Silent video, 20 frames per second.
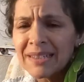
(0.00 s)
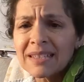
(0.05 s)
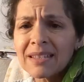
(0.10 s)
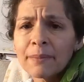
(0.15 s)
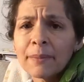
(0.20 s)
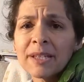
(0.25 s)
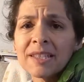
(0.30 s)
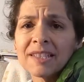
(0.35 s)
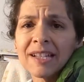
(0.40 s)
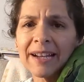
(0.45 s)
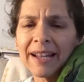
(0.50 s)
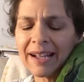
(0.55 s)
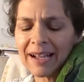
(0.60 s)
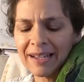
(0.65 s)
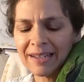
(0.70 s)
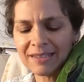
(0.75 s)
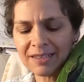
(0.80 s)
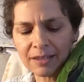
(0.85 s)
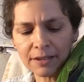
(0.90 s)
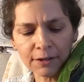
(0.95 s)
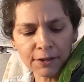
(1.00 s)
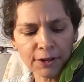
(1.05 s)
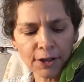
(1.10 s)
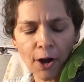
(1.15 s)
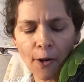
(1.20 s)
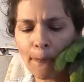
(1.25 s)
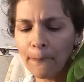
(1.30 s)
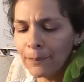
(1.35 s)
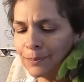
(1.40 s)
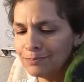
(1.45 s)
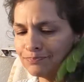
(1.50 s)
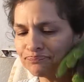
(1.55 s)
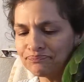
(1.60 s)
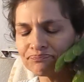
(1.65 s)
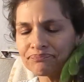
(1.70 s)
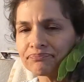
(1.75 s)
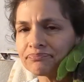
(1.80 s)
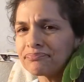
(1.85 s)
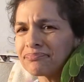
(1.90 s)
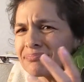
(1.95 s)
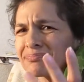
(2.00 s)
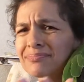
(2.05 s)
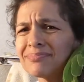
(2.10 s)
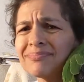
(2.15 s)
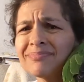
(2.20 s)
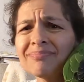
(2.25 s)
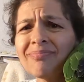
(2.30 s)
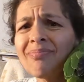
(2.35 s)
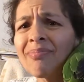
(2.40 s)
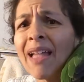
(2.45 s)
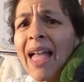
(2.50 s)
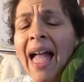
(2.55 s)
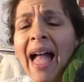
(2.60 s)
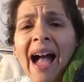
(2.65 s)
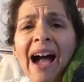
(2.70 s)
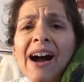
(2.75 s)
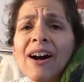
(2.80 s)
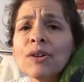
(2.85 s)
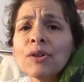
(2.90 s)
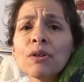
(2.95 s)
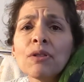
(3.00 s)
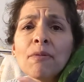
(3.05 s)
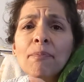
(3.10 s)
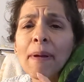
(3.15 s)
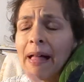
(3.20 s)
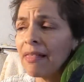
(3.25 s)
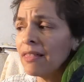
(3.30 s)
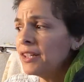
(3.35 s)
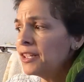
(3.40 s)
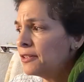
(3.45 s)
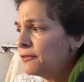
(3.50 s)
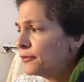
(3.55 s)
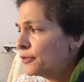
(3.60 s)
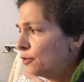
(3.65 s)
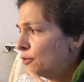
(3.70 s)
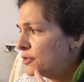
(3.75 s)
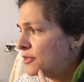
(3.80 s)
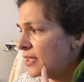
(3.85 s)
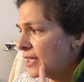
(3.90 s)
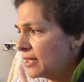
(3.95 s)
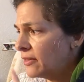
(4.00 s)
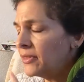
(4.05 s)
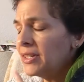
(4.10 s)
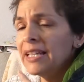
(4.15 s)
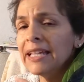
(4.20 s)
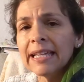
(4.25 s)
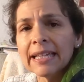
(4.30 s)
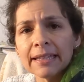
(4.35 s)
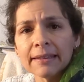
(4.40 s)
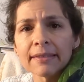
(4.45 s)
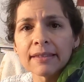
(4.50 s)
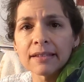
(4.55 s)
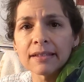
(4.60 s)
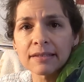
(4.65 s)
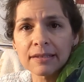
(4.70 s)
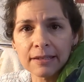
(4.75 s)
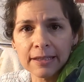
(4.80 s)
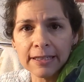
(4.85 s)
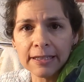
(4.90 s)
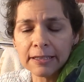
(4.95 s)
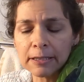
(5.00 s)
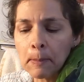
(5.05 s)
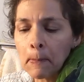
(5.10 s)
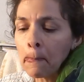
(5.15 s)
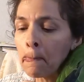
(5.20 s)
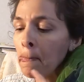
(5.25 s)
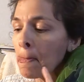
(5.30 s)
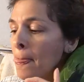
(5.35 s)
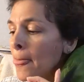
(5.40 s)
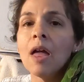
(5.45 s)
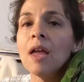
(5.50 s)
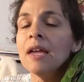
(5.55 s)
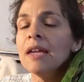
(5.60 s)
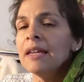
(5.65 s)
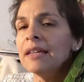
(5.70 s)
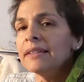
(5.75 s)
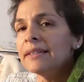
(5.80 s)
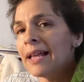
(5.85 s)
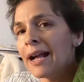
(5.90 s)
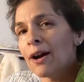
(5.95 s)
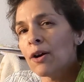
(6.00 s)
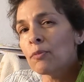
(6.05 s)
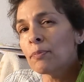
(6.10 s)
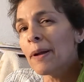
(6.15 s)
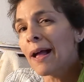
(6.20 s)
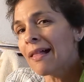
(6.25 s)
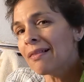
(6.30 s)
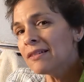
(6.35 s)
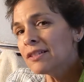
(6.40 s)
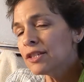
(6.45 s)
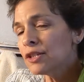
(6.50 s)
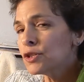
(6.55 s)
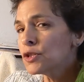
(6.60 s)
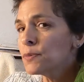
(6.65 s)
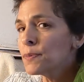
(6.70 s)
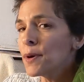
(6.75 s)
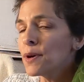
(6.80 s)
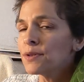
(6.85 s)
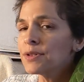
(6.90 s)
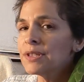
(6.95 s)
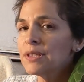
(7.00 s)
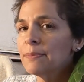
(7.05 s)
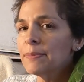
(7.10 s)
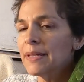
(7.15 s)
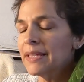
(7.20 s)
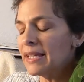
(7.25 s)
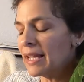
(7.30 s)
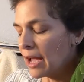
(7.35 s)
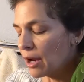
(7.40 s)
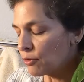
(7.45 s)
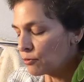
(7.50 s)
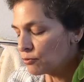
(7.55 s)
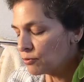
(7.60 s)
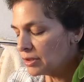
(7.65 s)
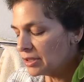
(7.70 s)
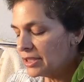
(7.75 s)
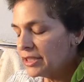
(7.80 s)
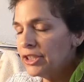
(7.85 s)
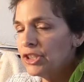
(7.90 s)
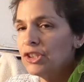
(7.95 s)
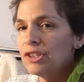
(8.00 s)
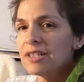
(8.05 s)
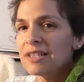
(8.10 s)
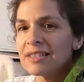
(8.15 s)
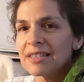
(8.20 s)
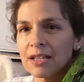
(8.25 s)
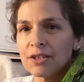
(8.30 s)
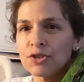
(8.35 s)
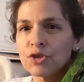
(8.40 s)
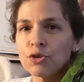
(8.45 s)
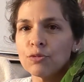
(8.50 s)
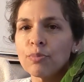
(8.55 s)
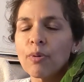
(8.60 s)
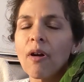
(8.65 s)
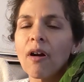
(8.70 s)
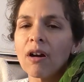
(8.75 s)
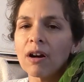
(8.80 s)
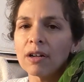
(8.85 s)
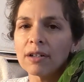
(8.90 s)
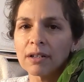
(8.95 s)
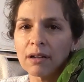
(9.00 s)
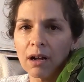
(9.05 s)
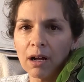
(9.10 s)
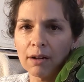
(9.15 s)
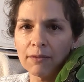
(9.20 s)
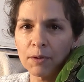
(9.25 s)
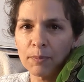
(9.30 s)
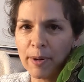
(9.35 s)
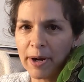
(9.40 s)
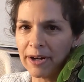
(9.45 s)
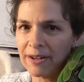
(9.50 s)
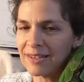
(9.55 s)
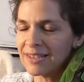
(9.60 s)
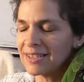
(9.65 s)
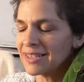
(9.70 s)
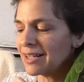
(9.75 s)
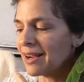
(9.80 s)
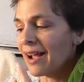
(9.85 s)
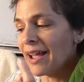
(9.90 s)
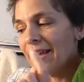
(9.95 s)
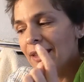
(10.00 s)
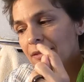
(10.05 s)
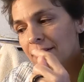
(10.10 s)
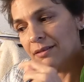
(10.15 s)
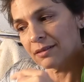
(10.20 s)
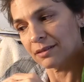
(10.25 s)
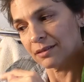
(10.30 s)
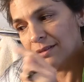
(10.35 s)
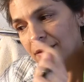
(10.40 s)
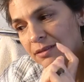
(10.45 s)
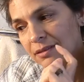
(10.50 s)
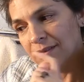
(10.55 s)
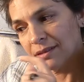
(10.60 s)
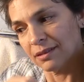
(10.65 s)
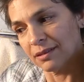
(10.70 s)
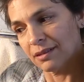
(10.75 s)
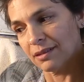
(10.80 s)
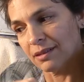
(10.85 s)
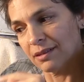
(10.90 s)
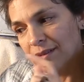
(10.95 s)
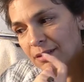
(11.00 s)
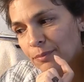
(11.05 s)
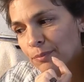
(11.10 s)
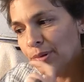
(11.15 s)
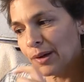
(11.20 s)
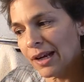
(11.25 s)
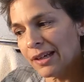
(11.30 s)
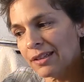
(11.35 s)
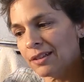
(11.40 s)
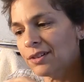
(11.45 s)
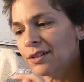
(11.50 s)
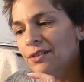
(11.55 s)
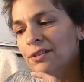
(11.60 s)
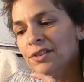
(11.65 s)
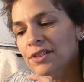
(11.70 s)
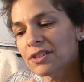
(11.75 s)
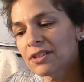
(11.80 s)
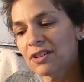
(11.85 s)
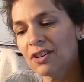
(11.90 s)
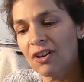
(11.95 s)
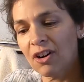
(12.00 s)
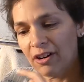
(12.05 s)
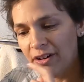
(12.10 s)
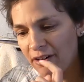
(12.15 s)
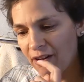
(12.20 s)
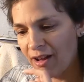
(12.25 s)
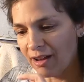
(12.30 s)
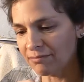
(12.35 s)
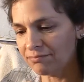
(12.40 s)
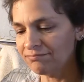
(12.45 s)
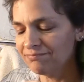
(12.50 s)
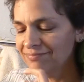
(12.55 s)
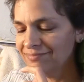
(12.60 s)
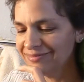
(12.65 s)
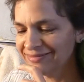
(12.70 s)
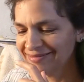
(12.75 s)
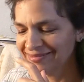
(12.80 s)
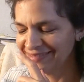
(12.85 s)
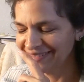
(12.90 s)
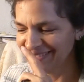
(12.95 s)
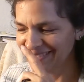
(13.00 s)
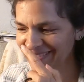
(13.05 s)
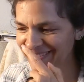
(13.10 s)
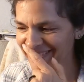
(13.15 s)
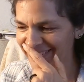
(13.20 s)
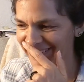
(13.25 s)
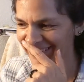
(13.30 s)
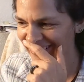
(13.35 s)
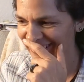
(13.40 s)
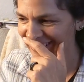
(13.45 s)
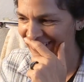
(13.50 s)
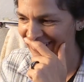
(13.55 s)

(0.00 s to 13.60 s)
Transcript: some extent, I kind of sit there and go, how do the pelleted foods even hit this list? Now, pellets are supposed to be a really good essential part of a parrot's diet. Predators are not. Do